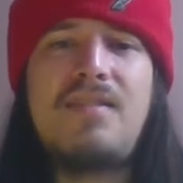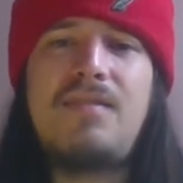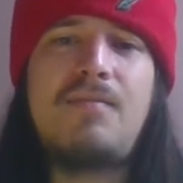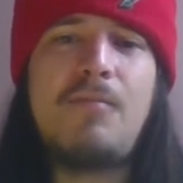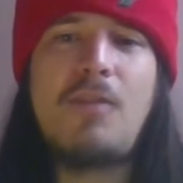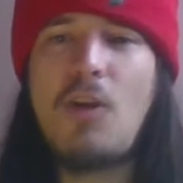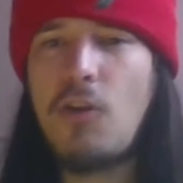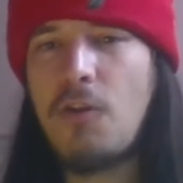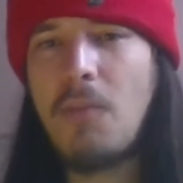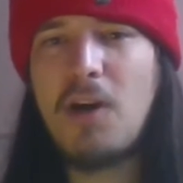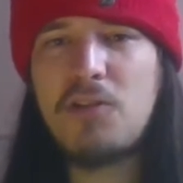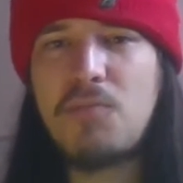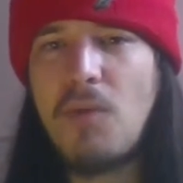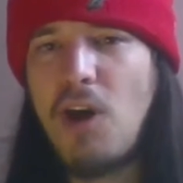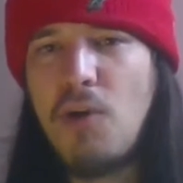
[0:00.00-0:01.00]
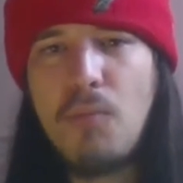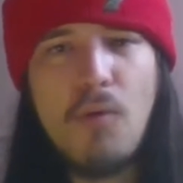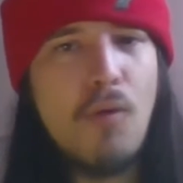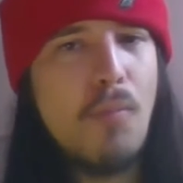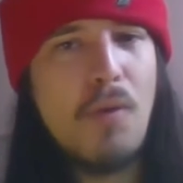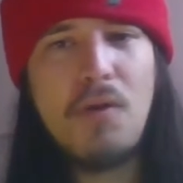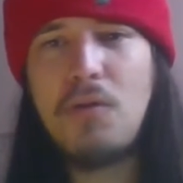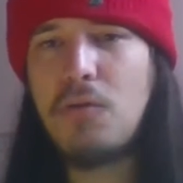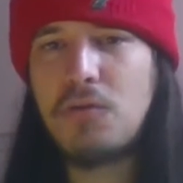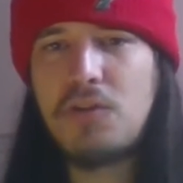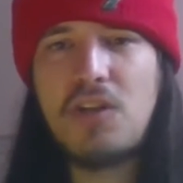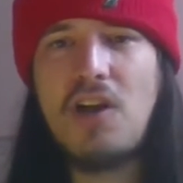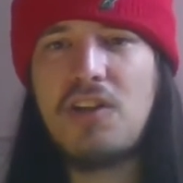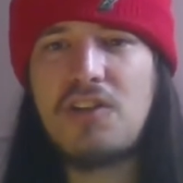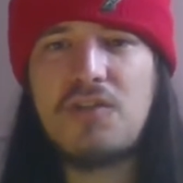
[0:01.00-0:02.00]
Not the most mobile, but nor is
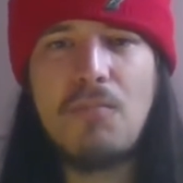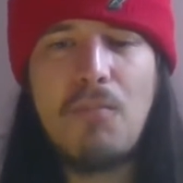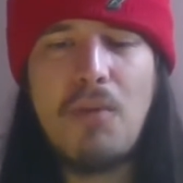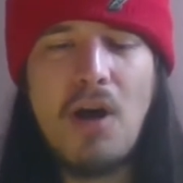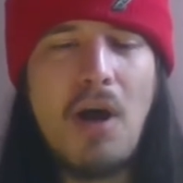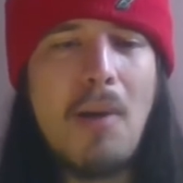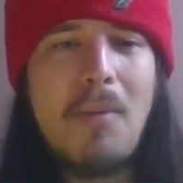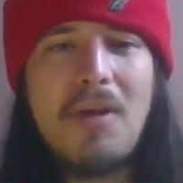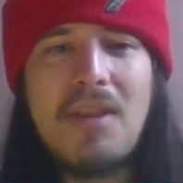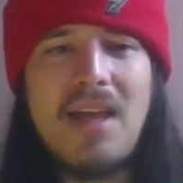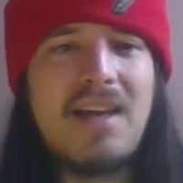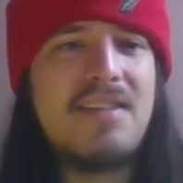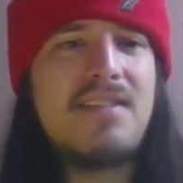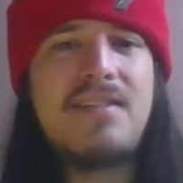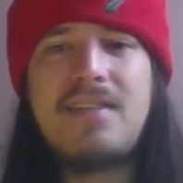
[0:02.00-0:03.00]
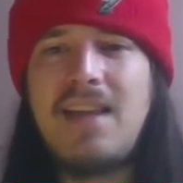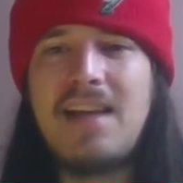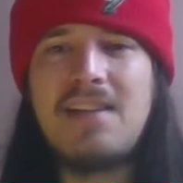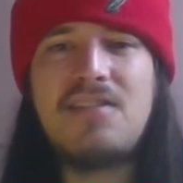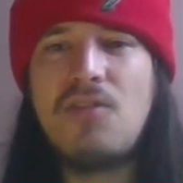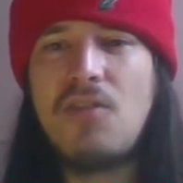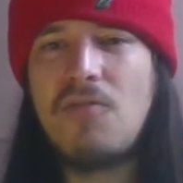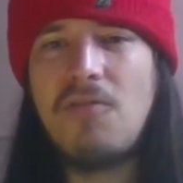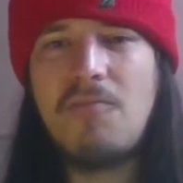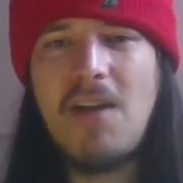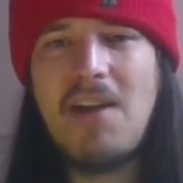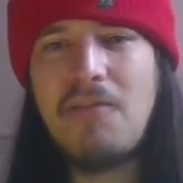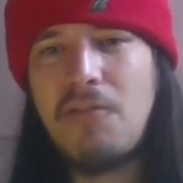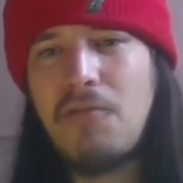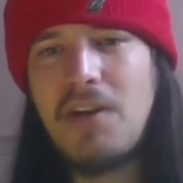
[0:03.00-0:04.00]
Carson Palmer. That's not
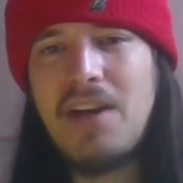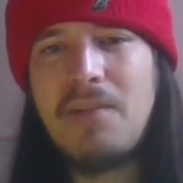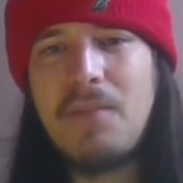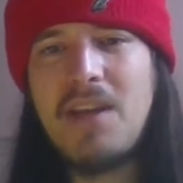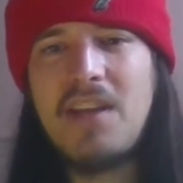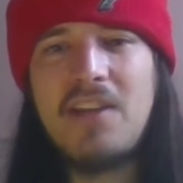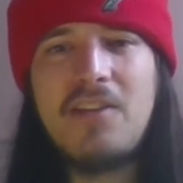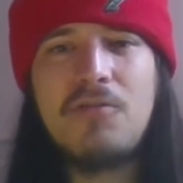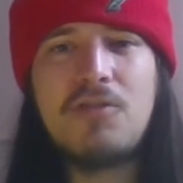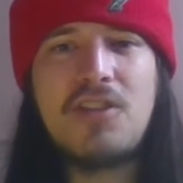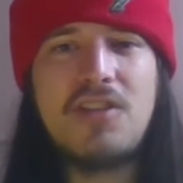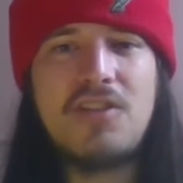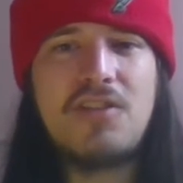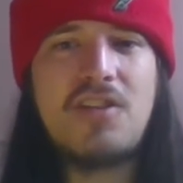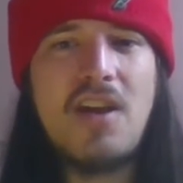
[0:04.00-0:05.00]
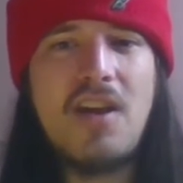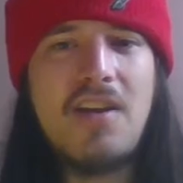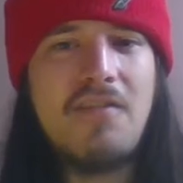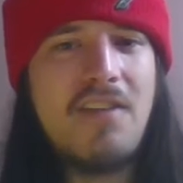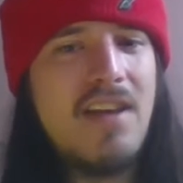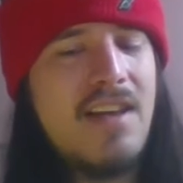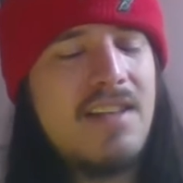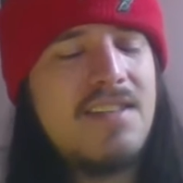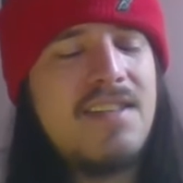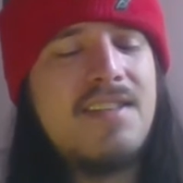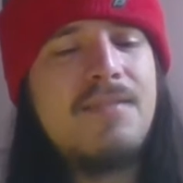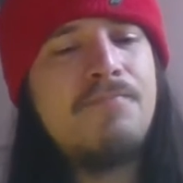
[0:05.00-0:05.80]
ever really been a huge concern of his.